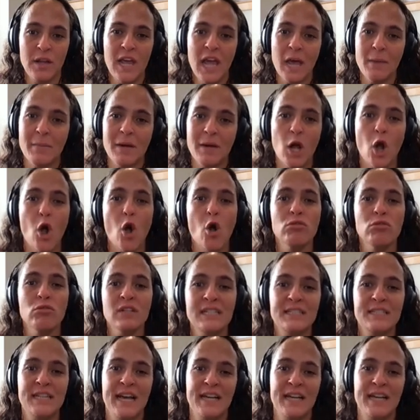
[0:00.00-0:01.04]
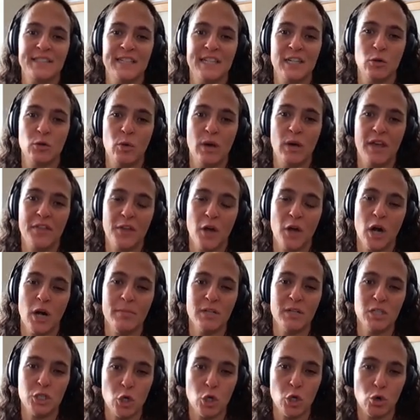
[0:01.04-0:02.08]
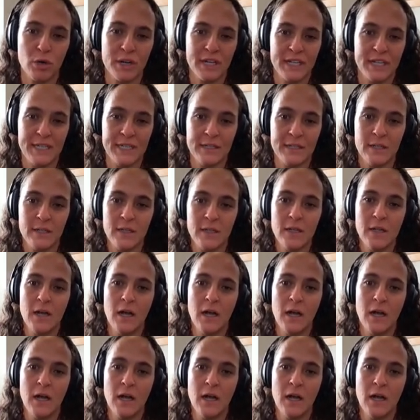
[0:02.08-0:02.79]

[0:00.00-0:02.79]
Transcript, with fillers: Am I only testing with our majority